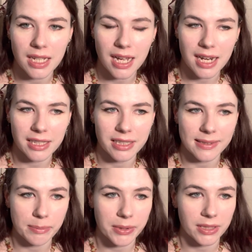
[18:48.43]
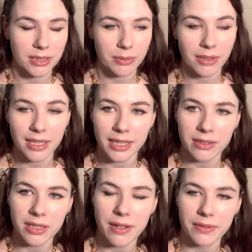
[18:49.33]
had any experience with clay
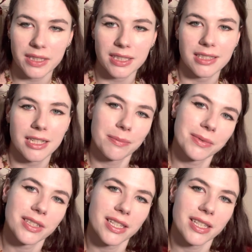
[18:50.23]
or have any tips